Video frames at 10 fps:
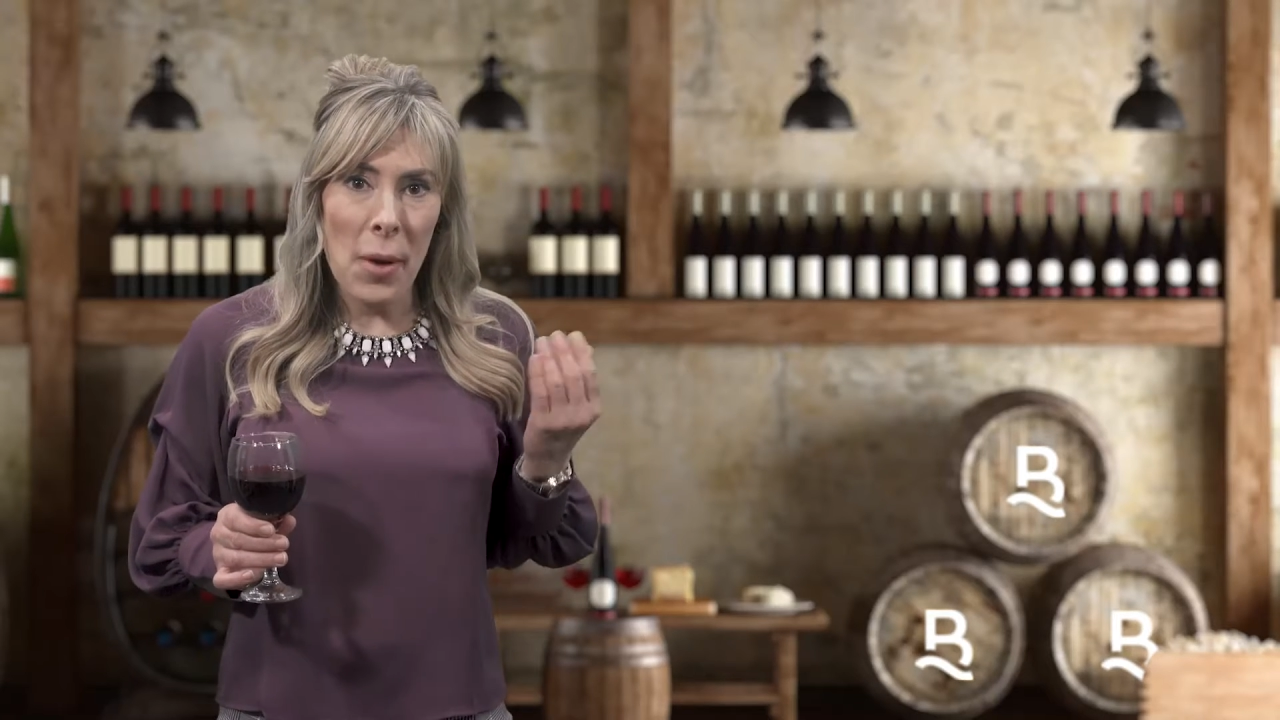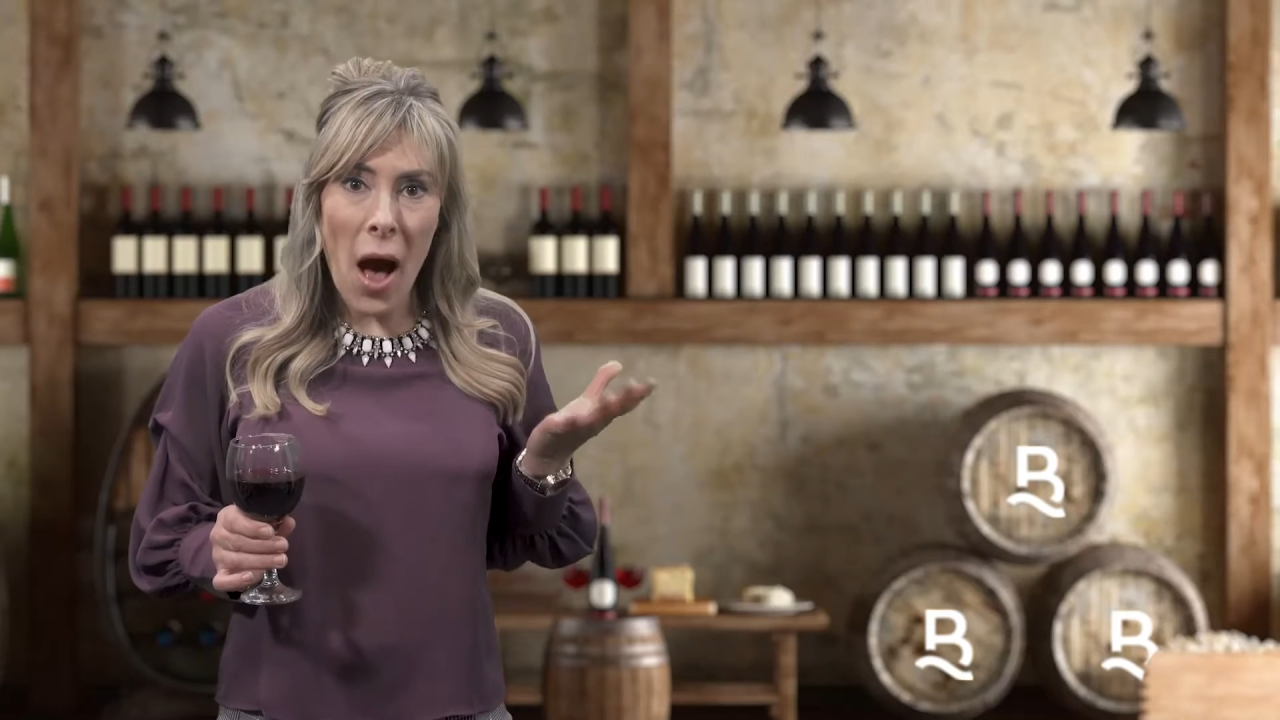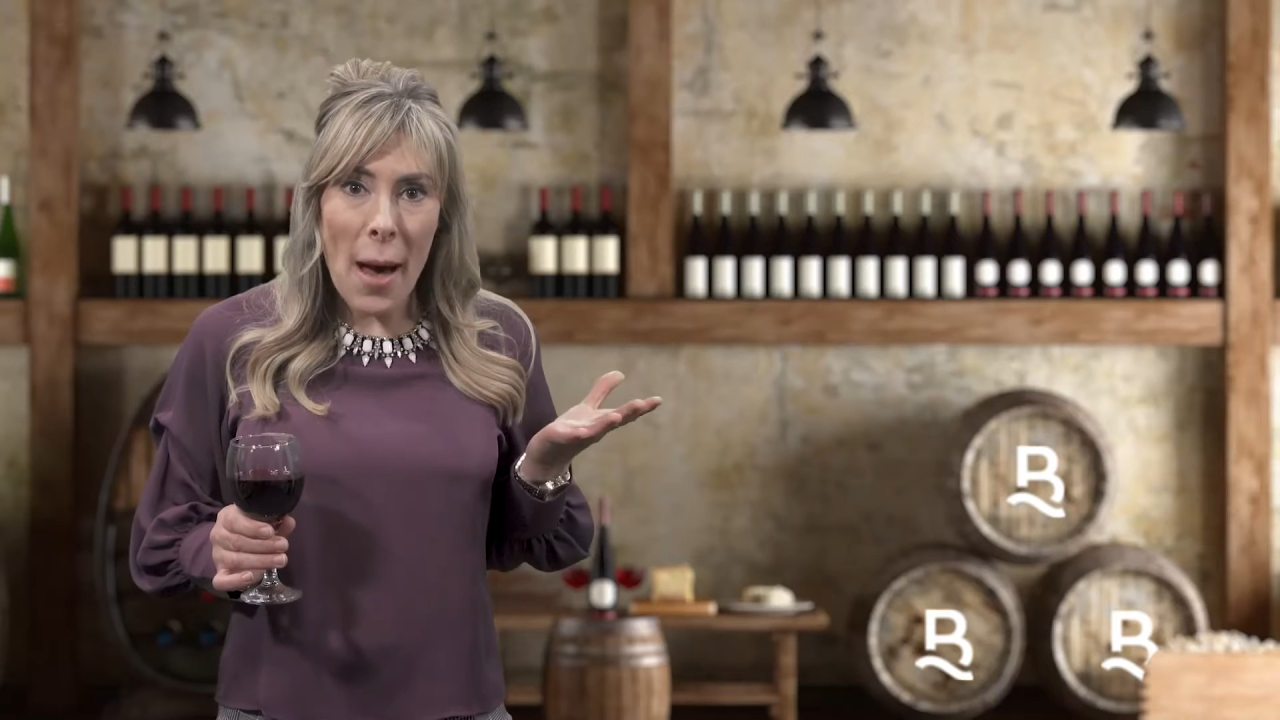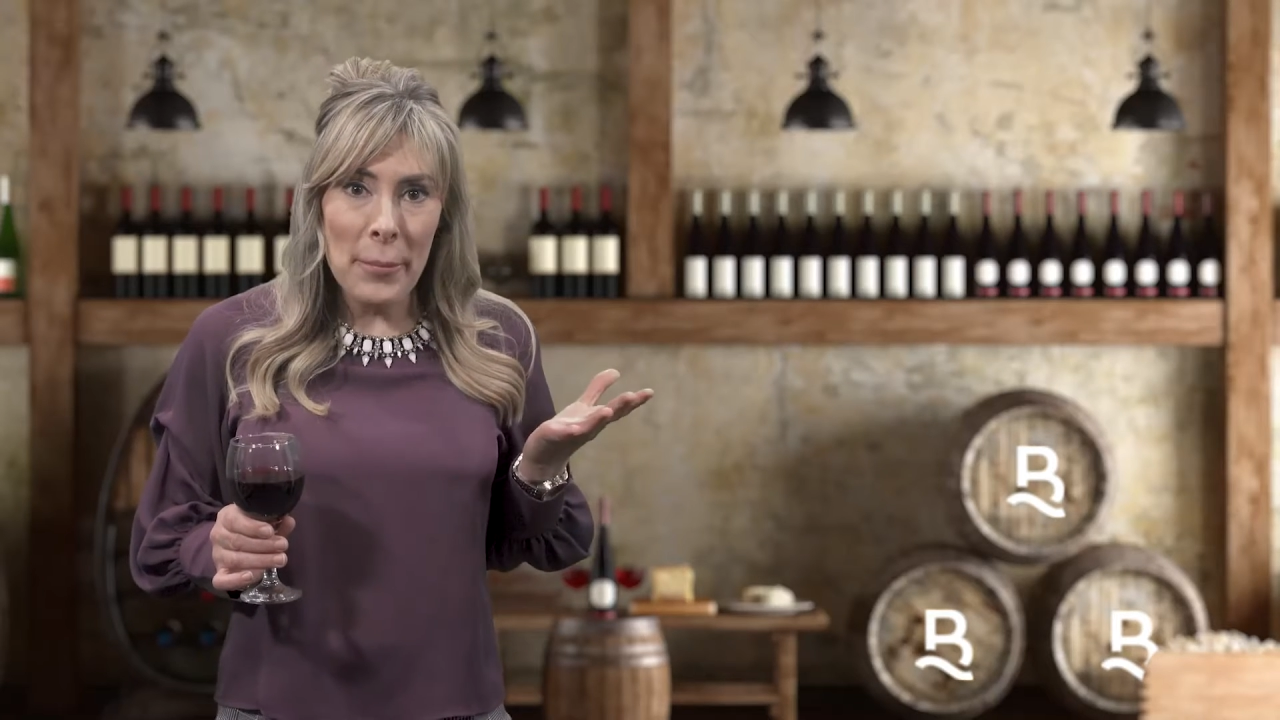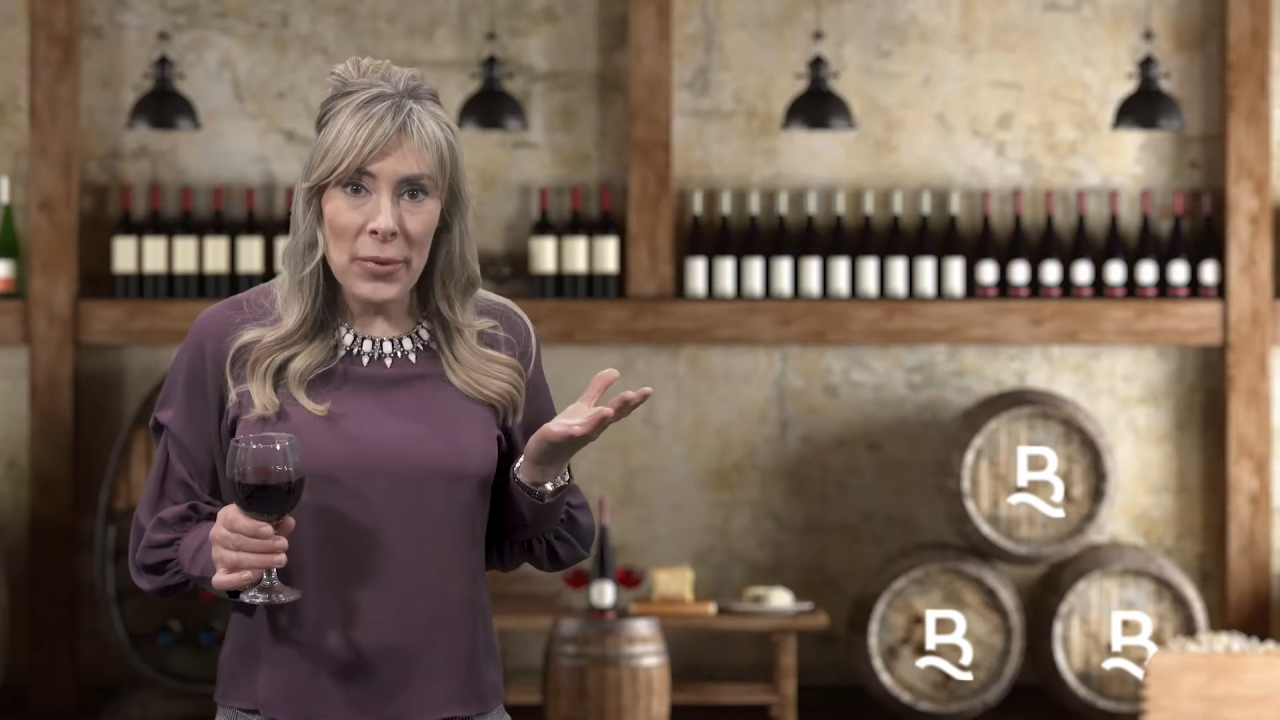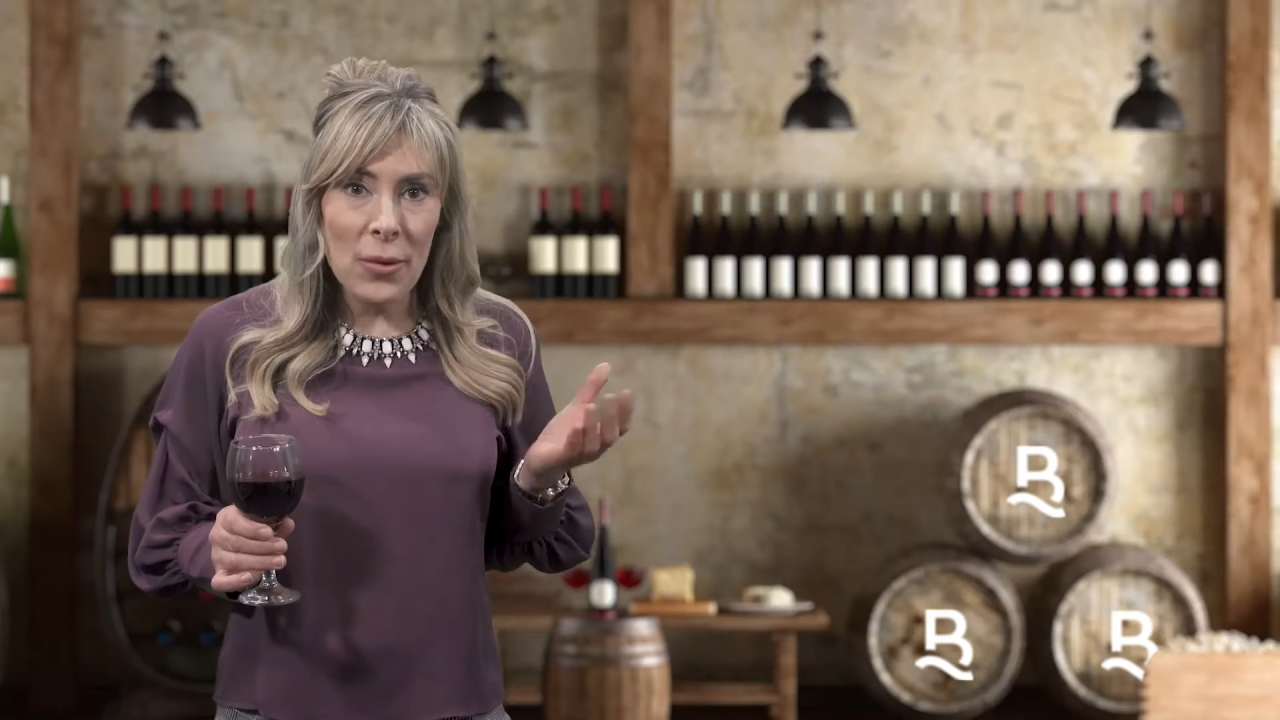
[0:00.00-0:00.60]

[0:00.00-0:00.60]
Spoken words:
pop the